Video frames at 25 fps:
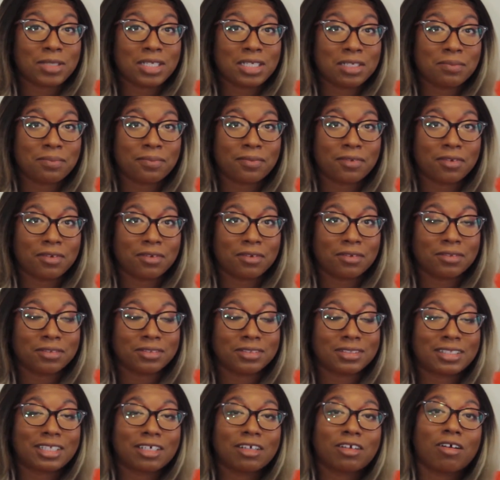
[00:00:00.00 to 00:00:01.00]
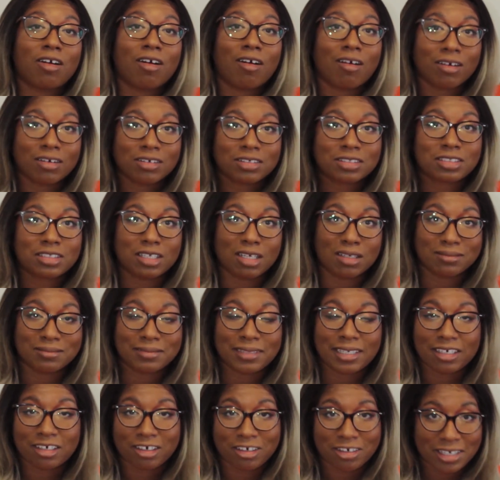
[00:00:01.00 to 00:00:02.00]
people, there are
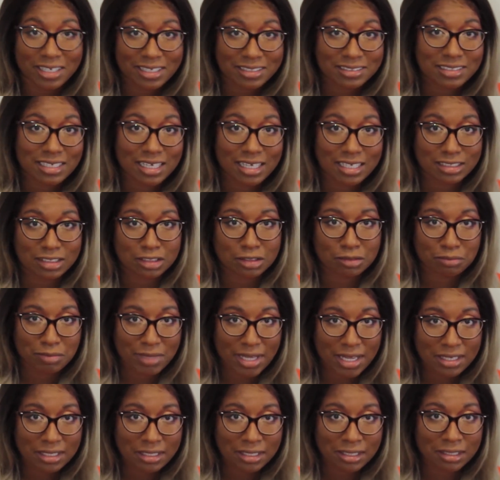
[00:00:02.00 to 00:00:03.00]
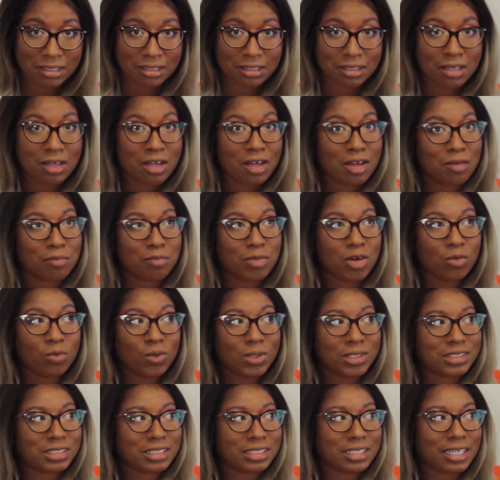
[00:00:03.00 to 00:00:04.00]
some that are anti-Semitic, but
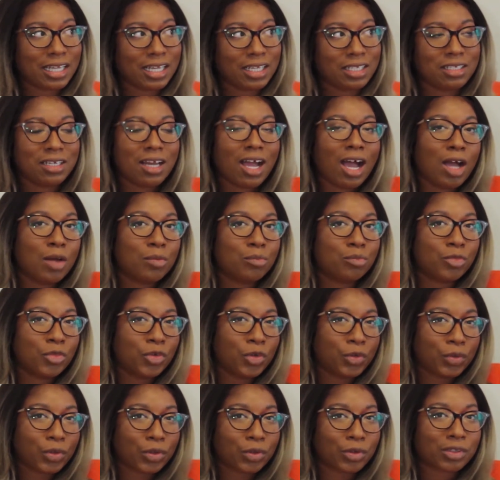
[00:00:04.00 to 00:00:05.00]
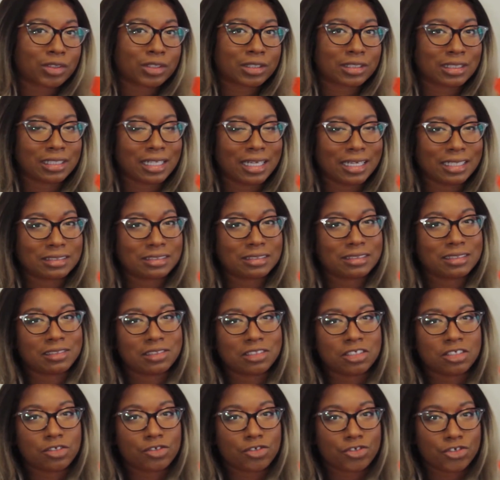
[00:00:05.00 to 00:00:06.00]
once again, not more or less
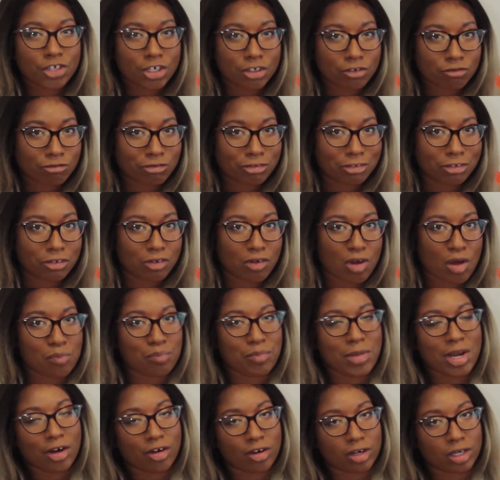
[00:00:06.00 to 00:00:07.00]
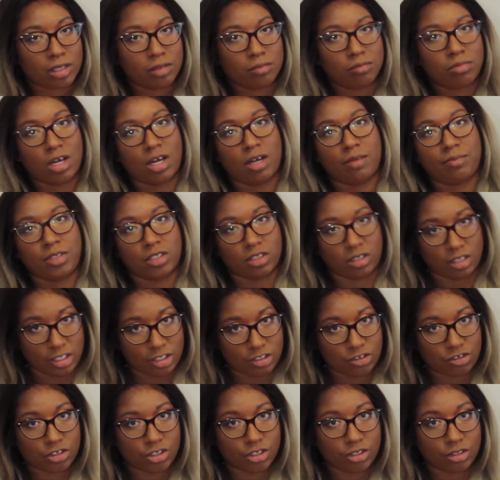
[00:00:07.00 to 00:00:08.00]
than the general American
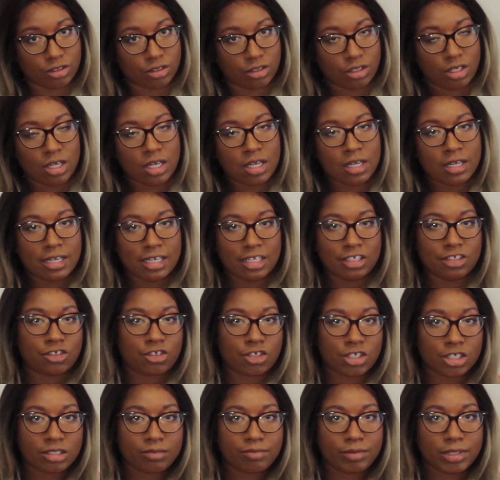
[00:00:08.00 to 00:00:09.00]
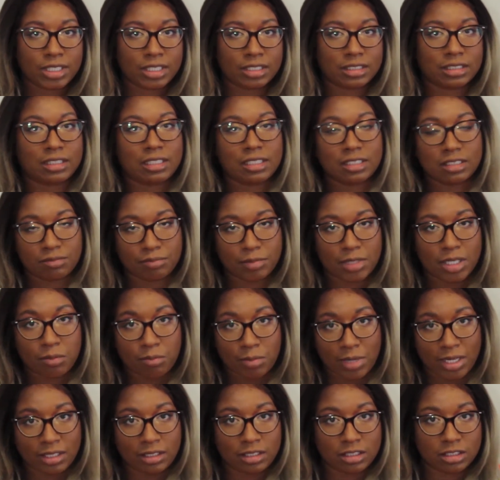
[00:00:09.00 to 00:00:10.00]
population. It's just because these
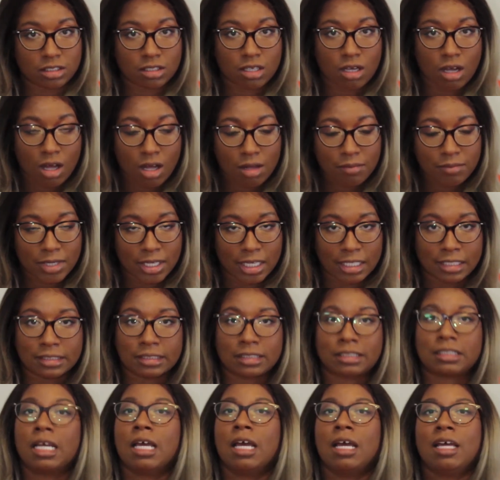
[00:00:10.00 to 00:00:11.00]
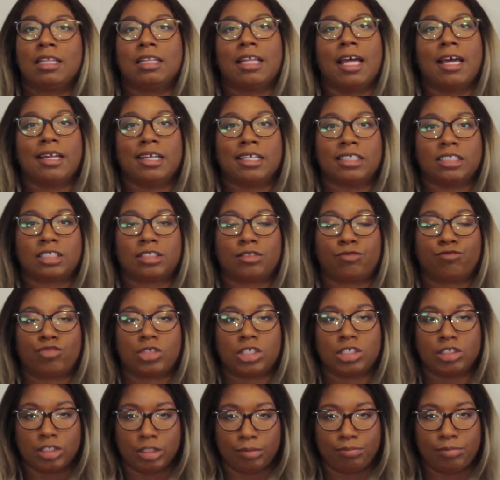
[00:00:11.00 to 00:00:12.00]
men made these comments that it's
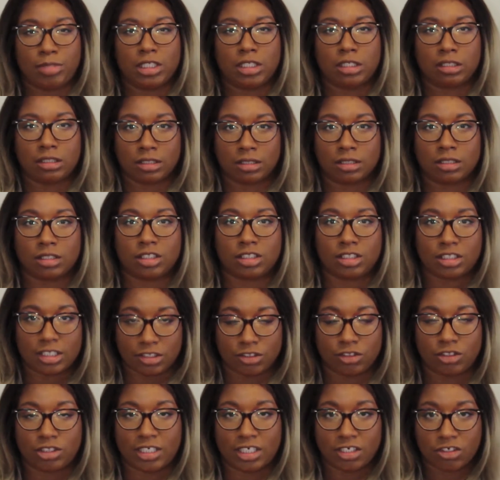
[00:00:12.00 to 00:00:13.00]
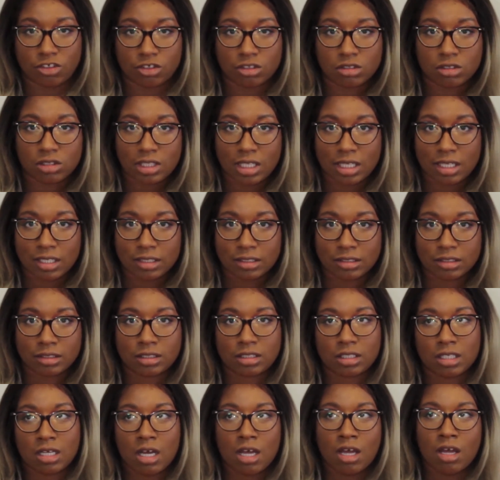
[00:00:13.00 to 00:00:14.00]
really being
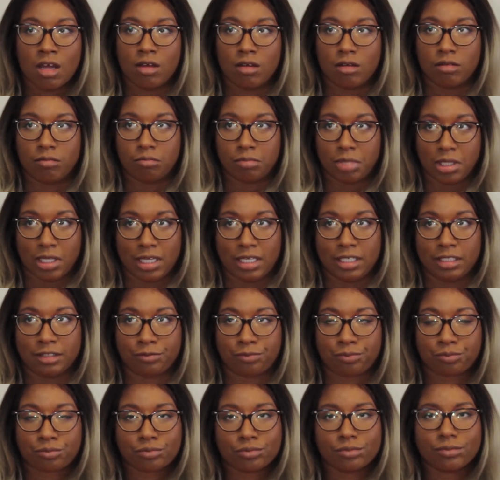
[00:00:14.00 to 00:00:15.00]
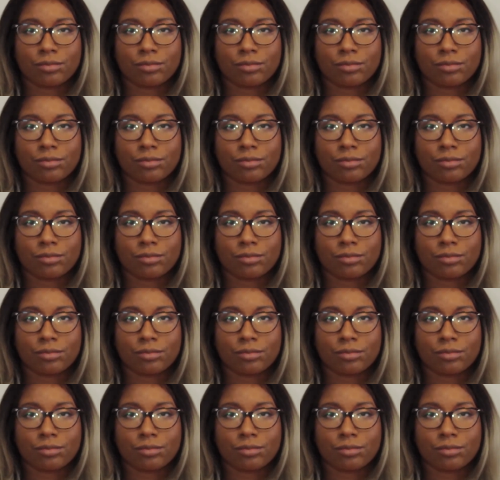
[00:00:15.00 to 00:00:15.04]
sensationalized. But